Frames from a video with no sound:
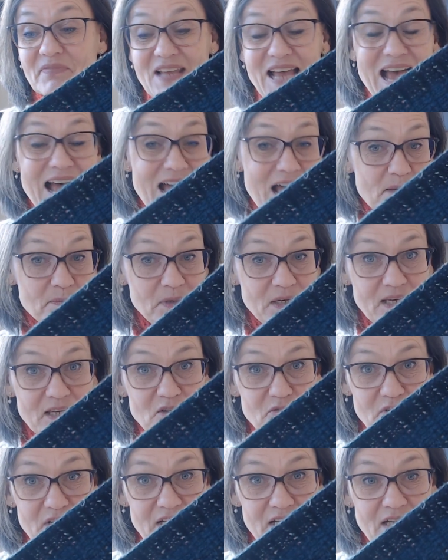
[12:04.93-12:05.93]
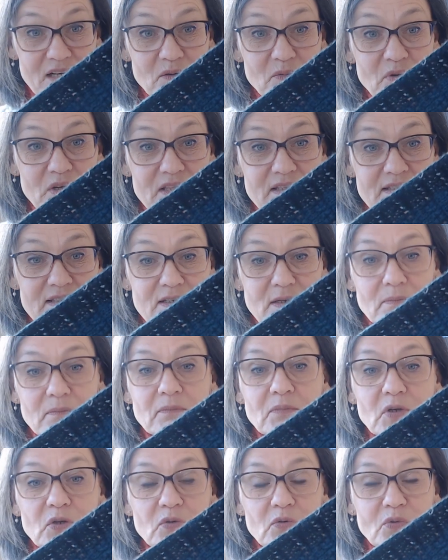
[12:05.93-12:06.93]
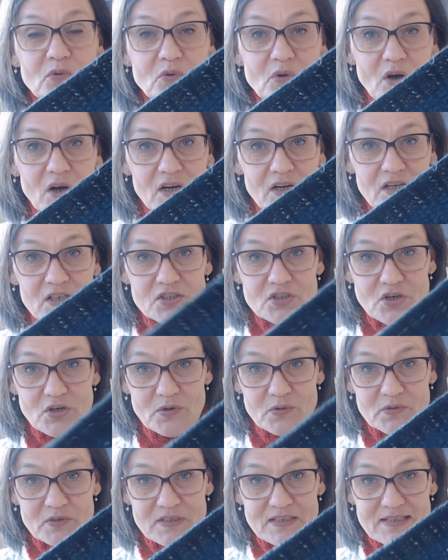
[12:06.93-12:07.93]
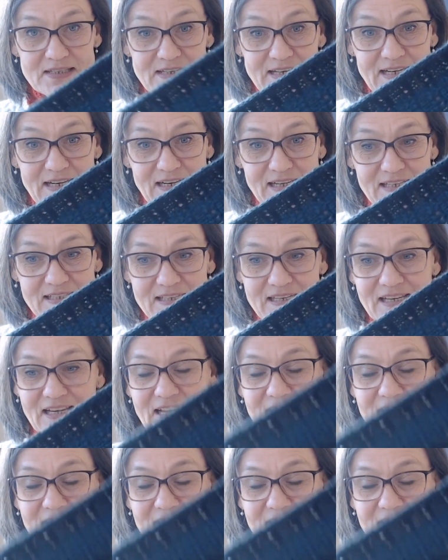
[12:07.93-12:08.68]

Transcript: army green with some blue undertones in it.